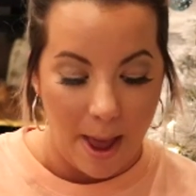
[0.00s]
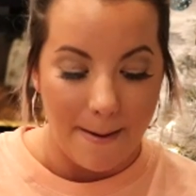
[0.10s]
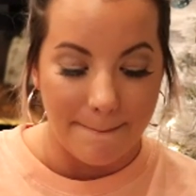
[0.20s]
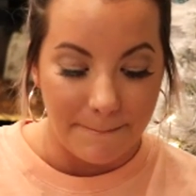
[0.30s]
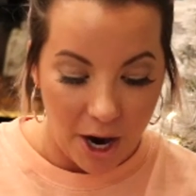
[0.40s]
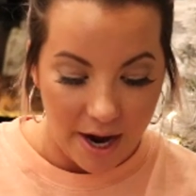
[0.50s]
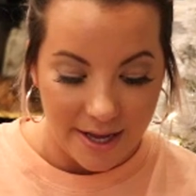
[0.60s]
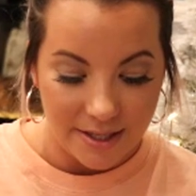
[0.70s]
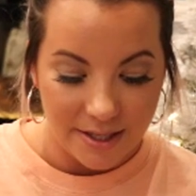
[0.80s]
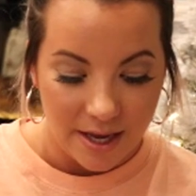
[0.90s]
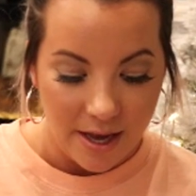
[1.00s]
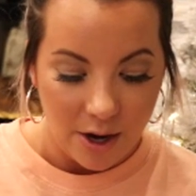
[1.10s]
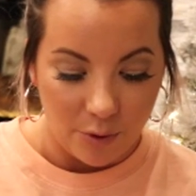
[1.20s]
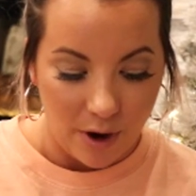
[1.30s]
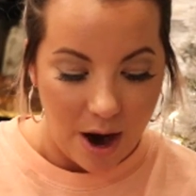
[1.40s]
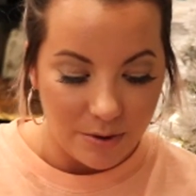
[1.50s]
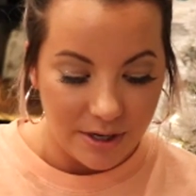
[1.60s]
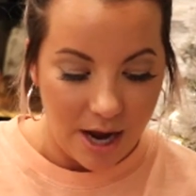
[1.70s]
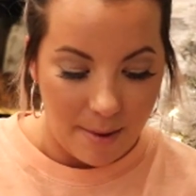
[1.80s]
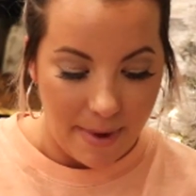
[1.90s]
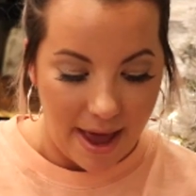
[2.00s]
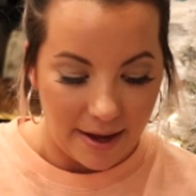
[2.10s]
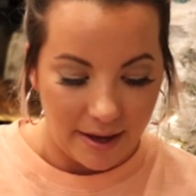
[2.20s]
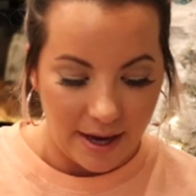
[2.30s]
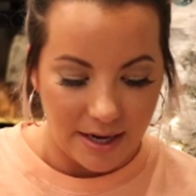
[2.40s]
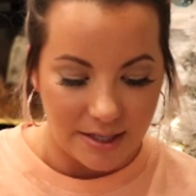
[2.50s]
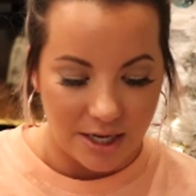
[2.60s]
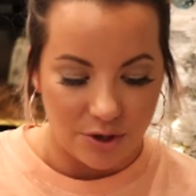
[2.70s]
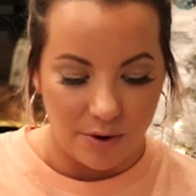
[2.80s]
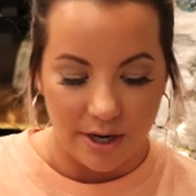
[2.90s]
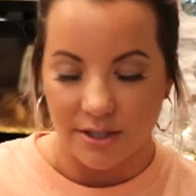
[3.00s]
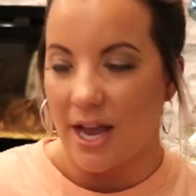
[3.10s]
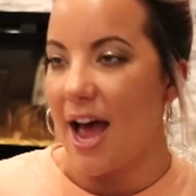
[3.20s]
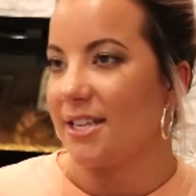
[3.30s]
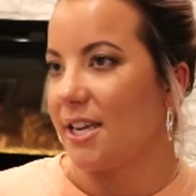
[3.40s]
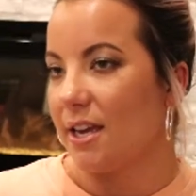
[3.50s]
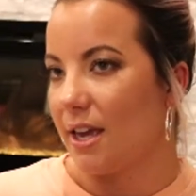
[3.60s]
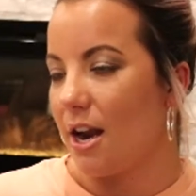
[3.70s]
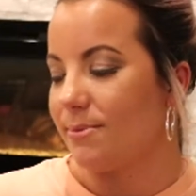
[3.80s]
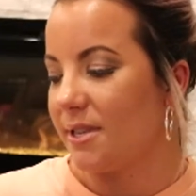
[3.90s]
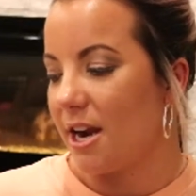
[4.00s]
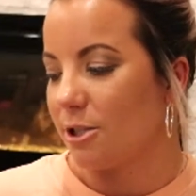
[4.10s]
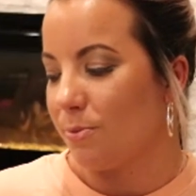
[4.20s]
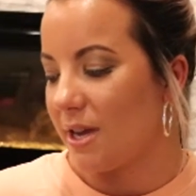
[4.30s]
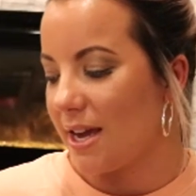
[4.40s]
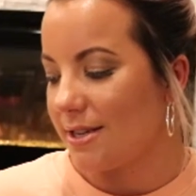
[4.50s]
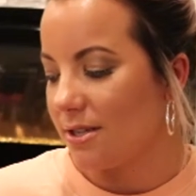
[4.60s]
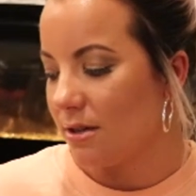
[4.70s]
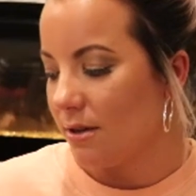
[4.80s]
buds, ground nutmeg, and essential oils. Ozzy, get upstairs, please.